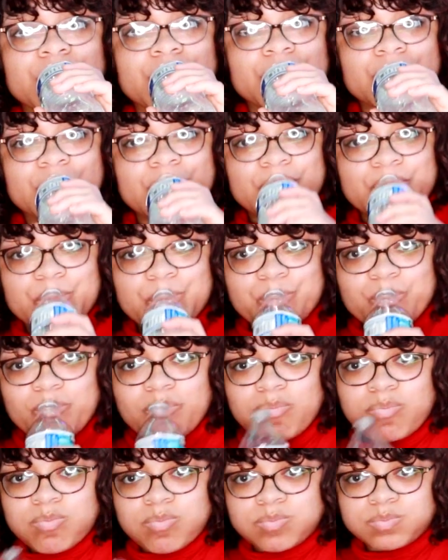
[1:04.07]

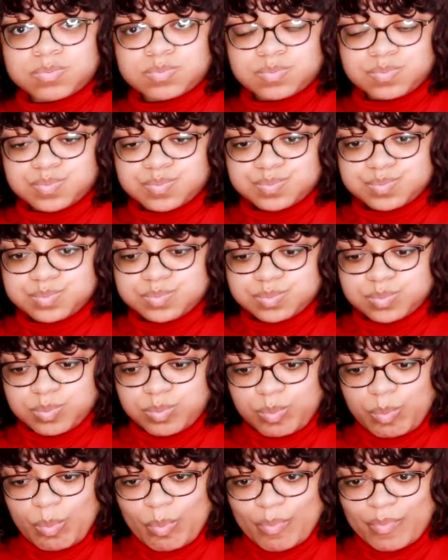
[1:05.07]

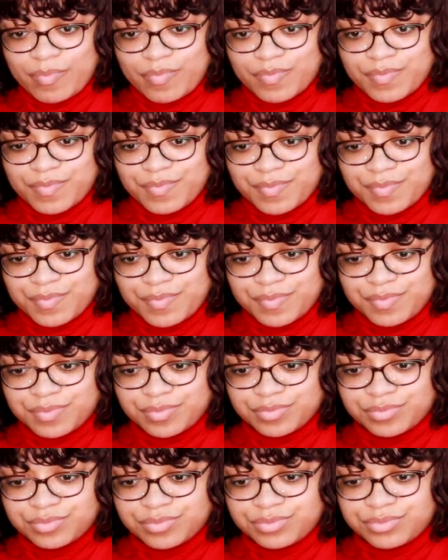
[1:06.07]

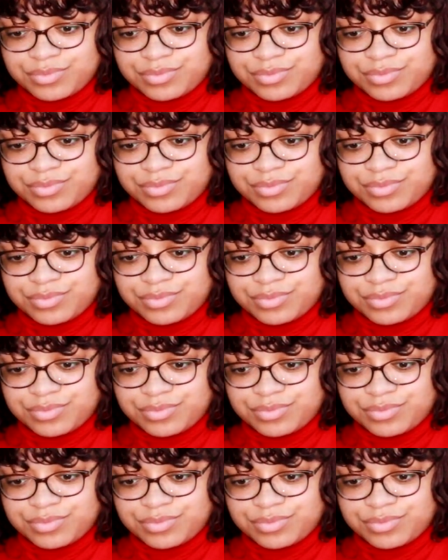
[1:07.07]
The person shown says nothing.